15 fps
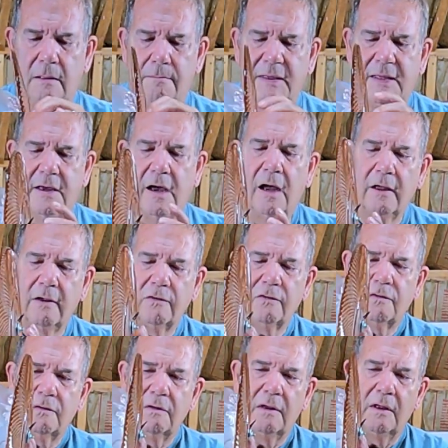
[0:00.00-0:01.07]

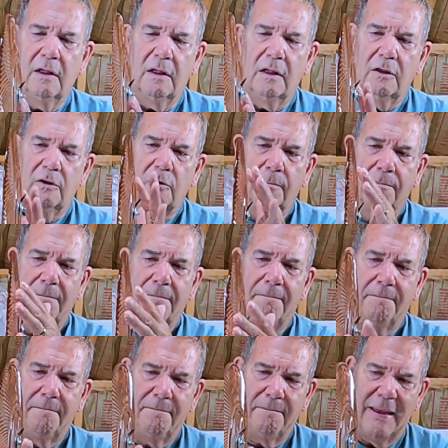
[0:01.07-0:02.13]
because your
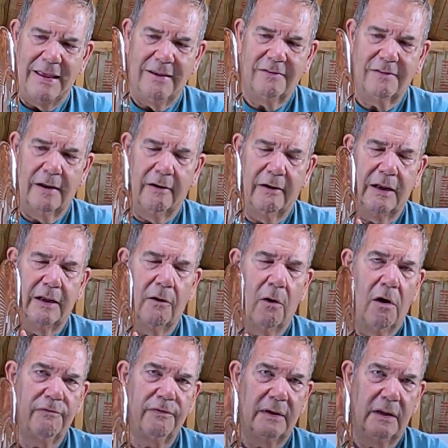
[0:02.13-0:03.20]
base area
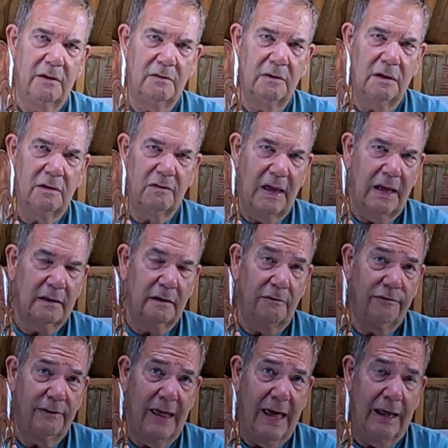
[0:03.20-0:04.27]
often isn't exactly
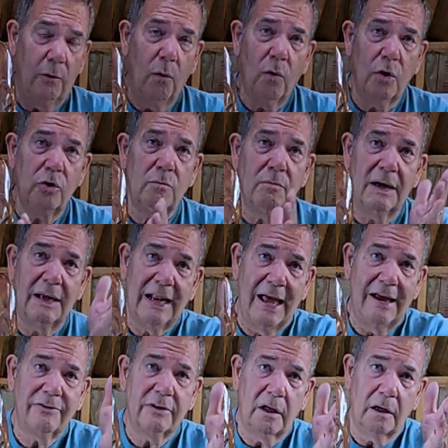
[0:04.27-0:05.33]
flat, or you might
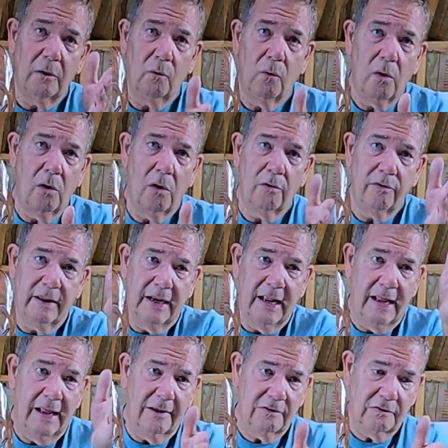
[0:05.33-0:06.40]
have it on a wall that
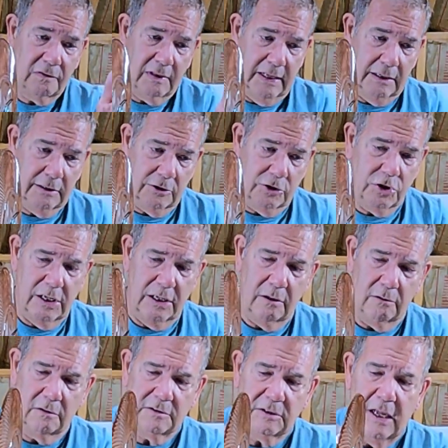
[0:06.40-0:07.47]
has slanted
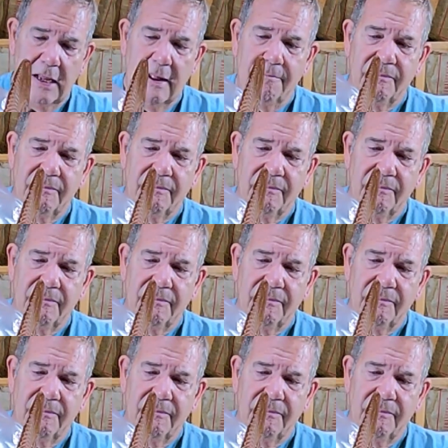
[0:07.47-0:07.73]
shingles,